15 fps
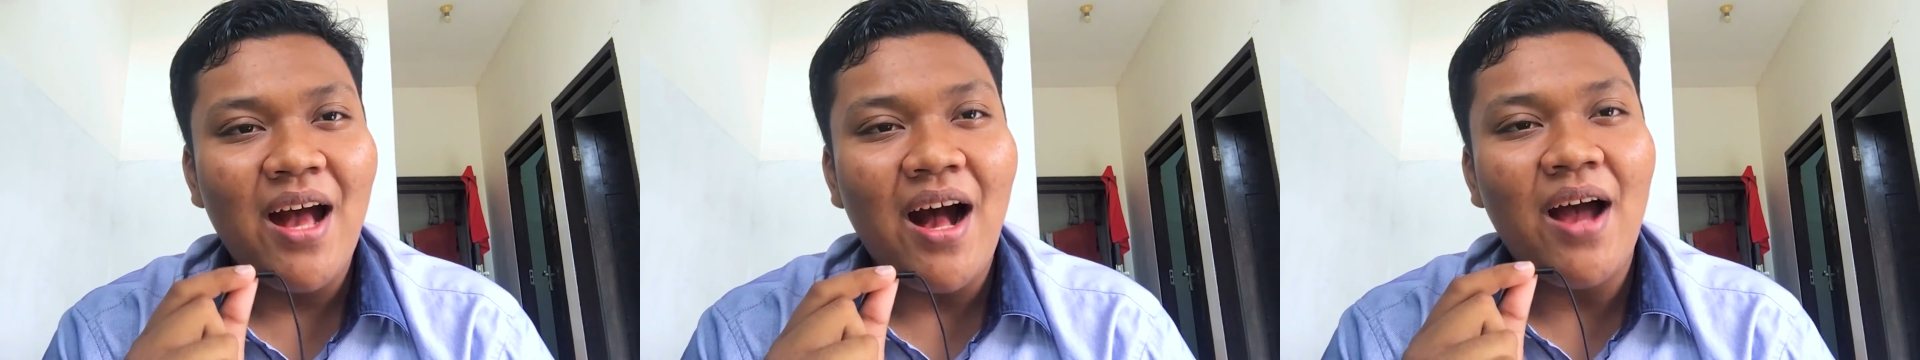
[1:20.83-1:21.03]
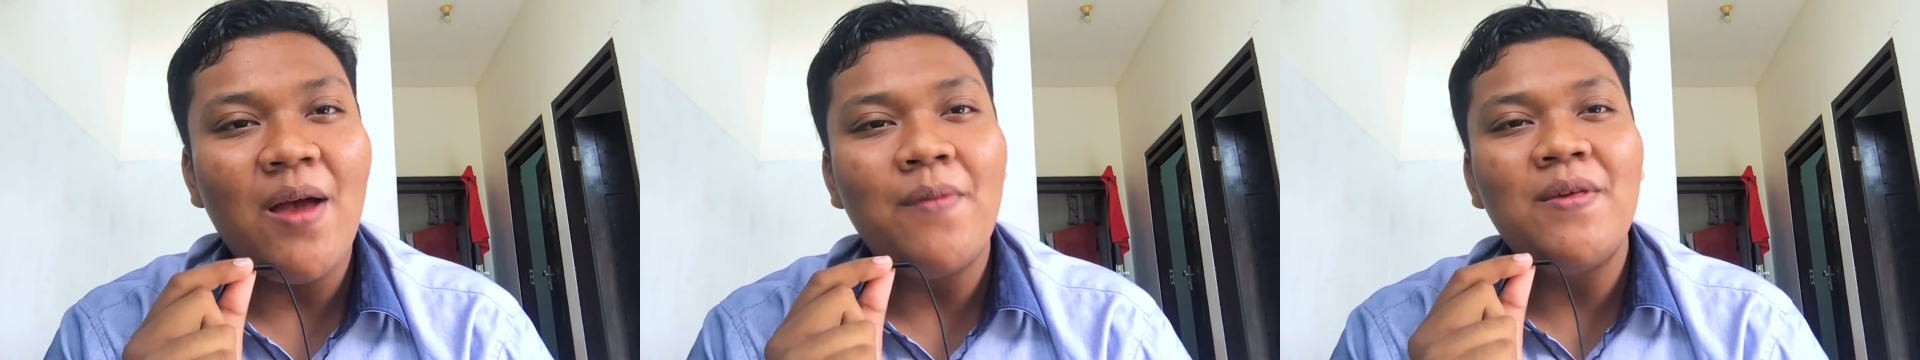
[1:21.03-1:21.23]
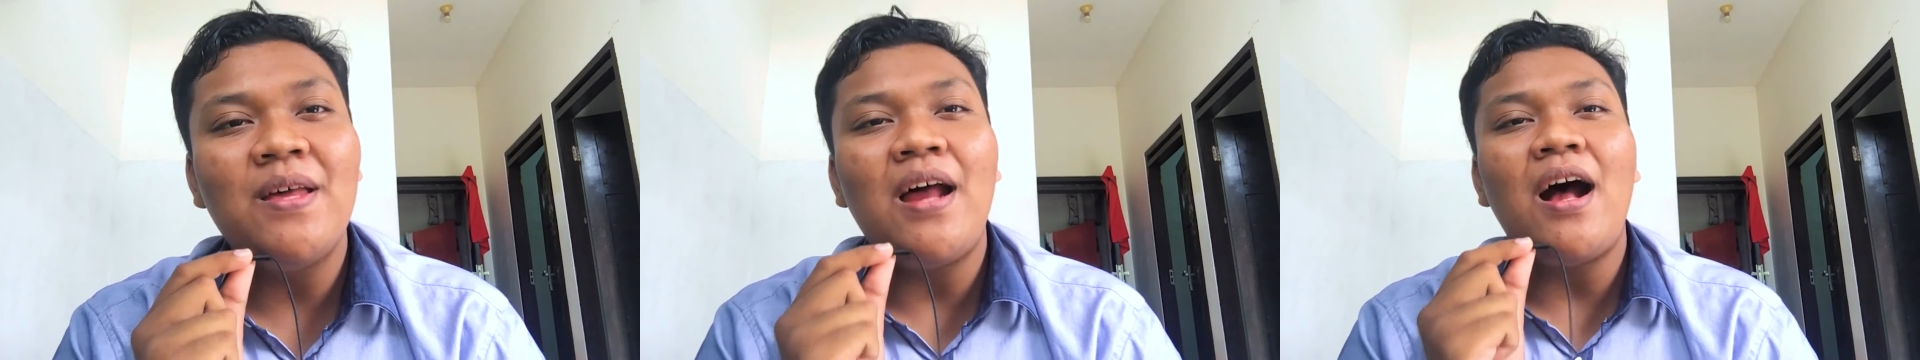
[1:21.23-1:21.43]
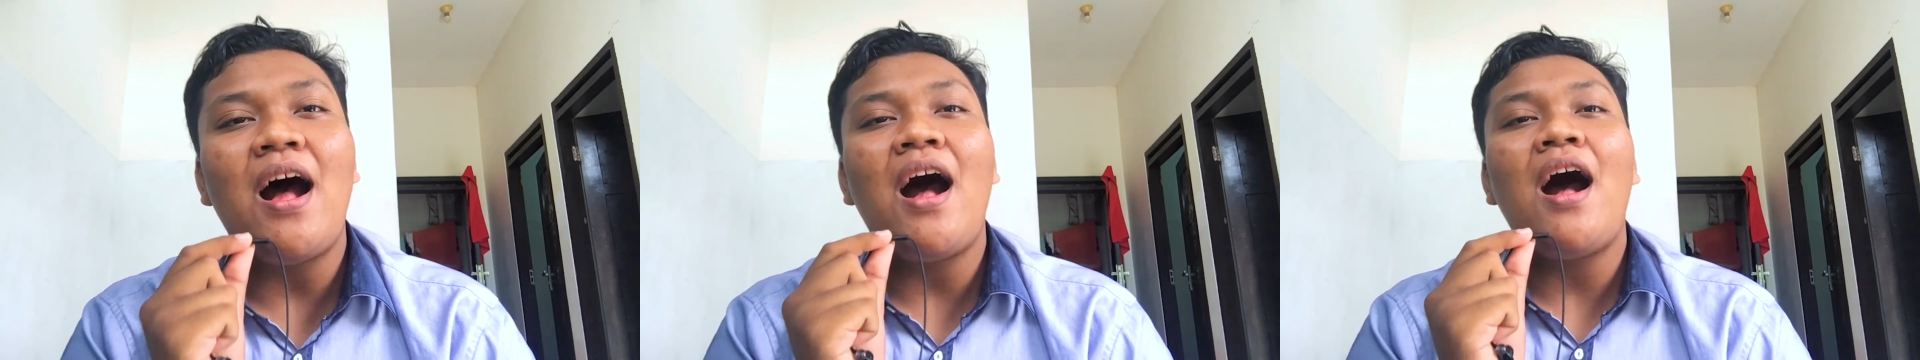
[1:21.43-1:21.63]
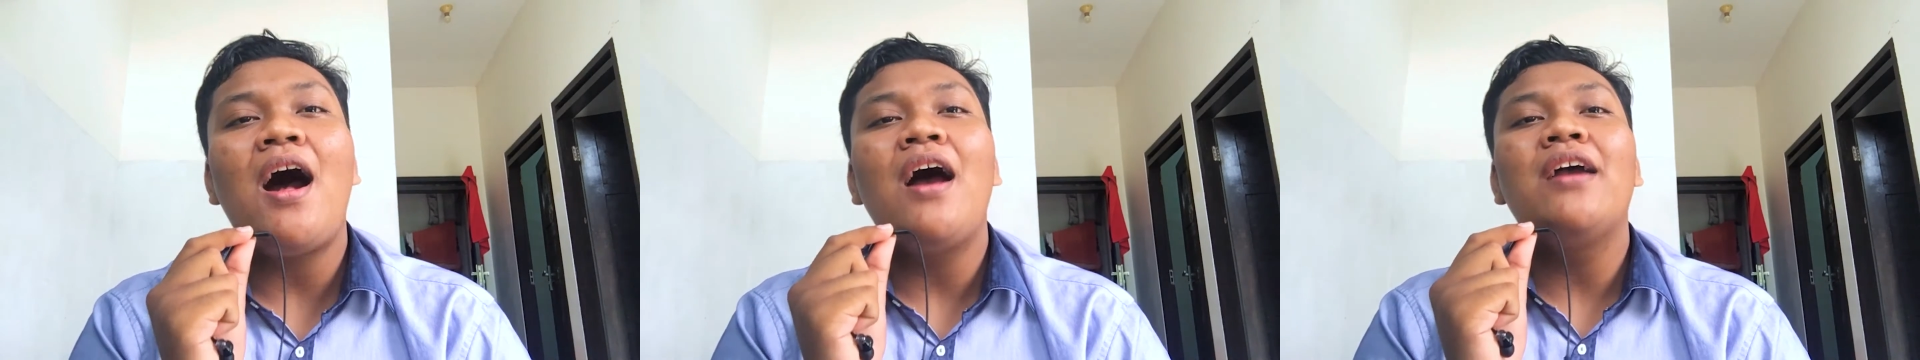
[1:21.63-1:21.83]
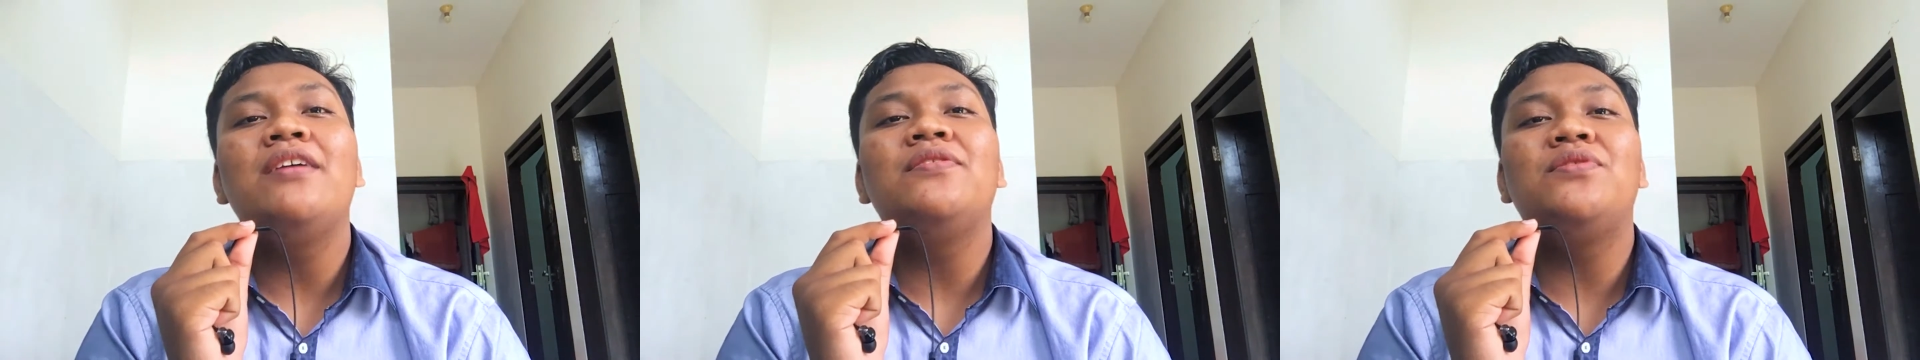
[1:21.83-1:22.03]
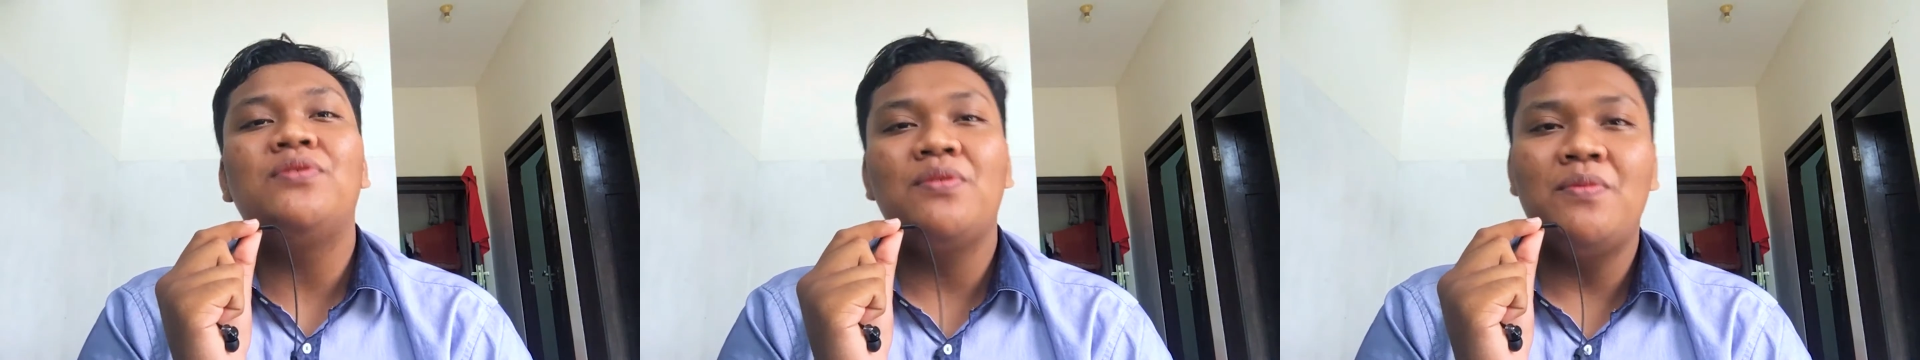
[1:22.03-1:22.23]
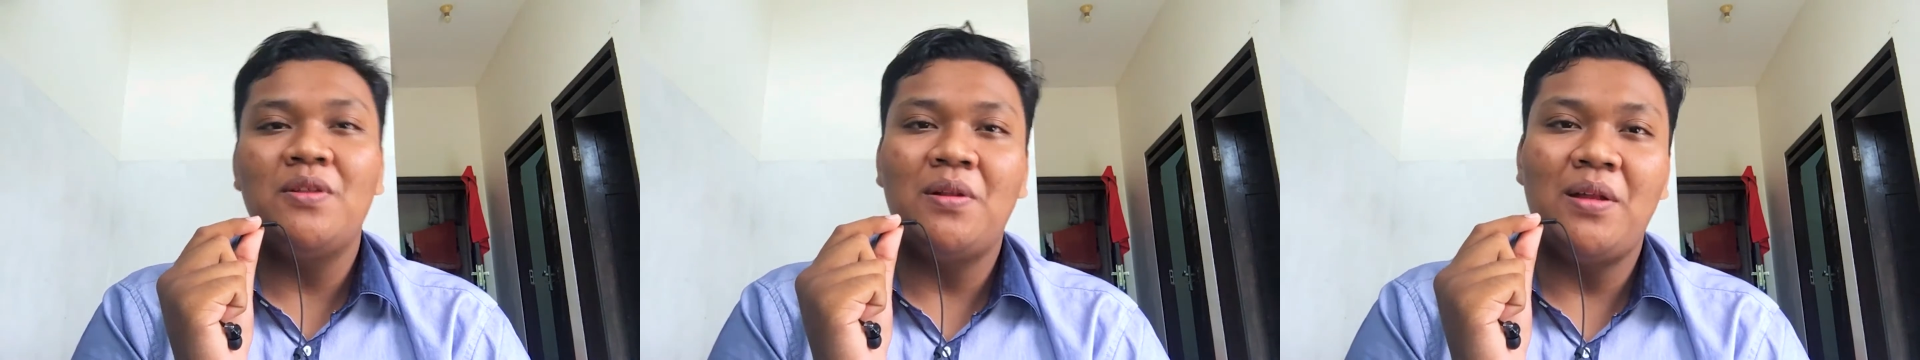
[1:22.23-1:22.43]
I hope that I
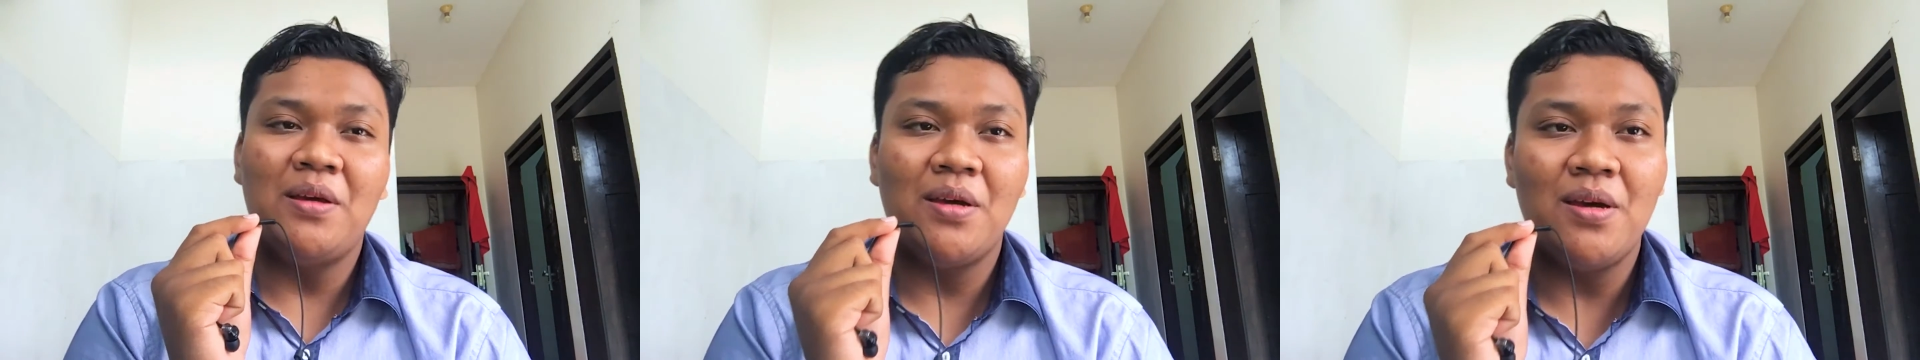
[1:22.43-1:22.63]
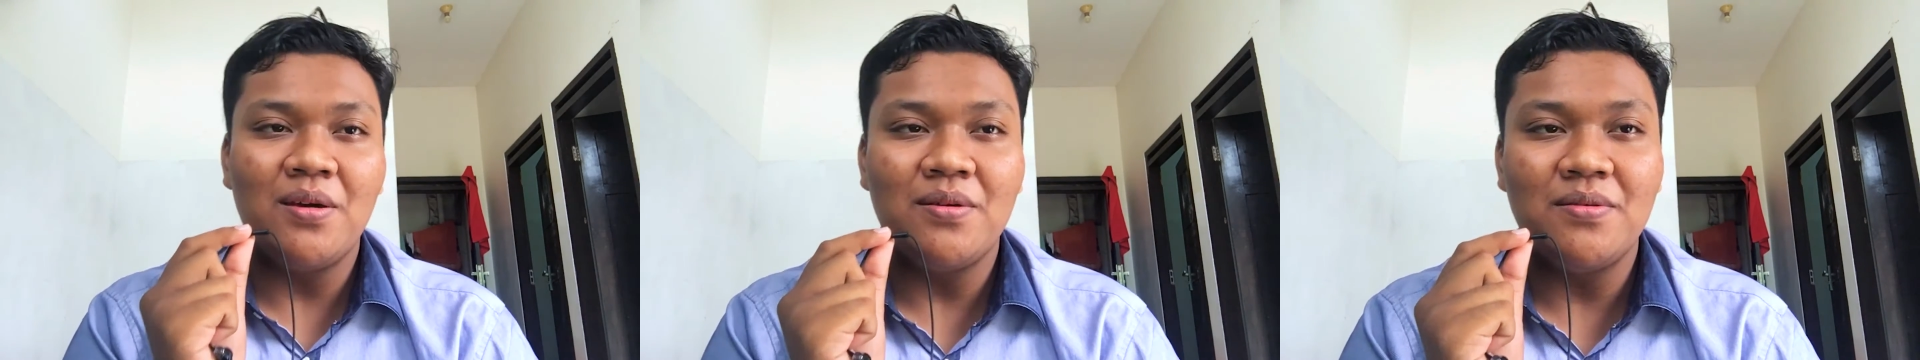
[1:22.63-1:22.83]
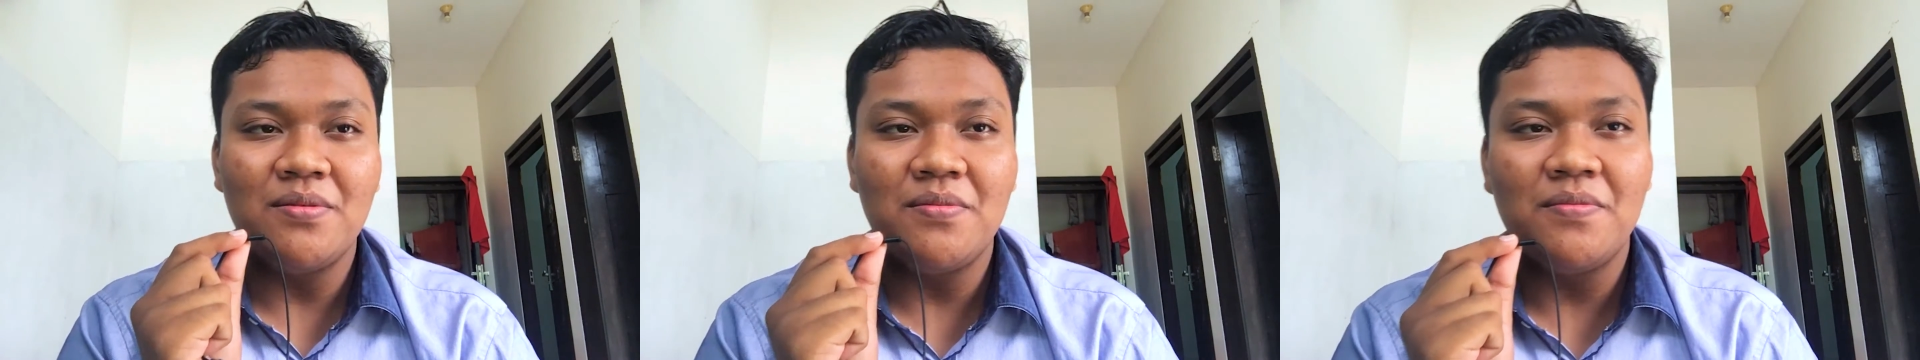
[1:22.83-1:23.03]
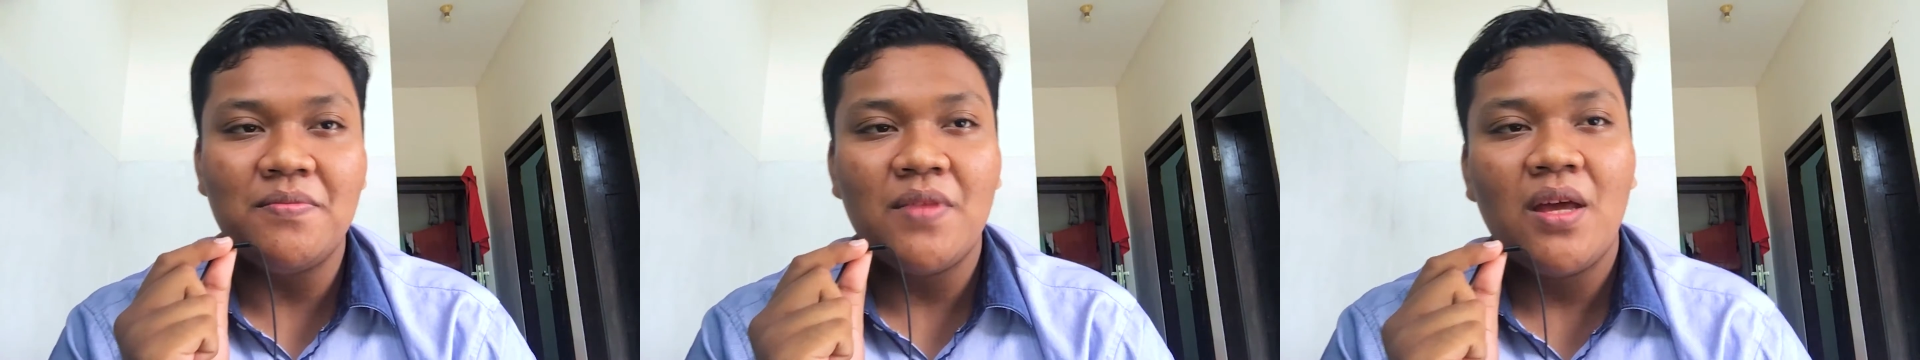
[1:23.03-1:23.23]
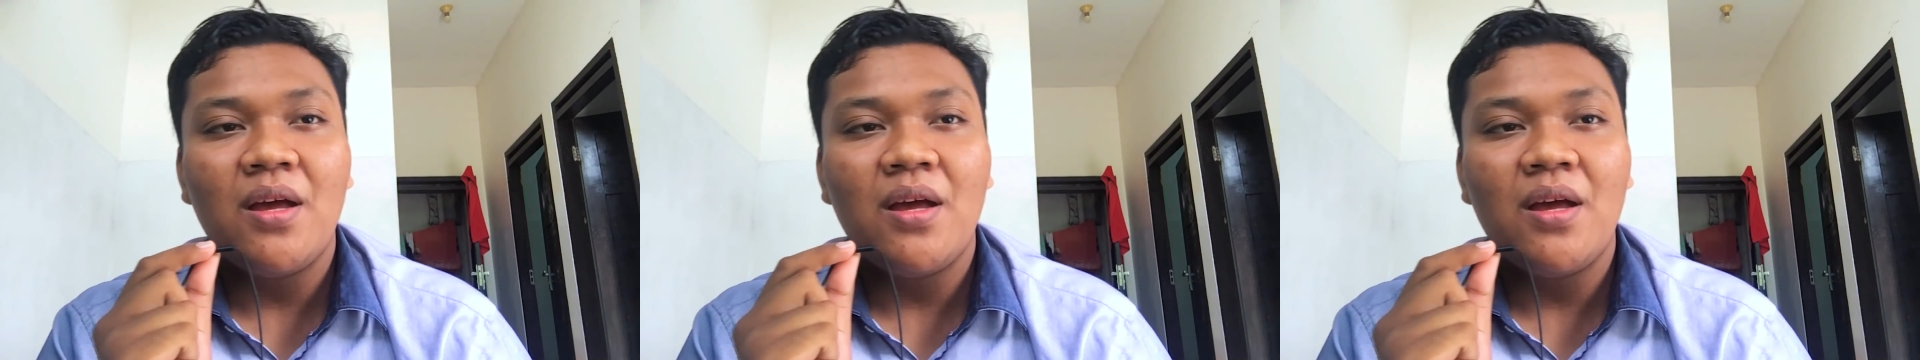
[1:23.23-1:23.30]
to be like him.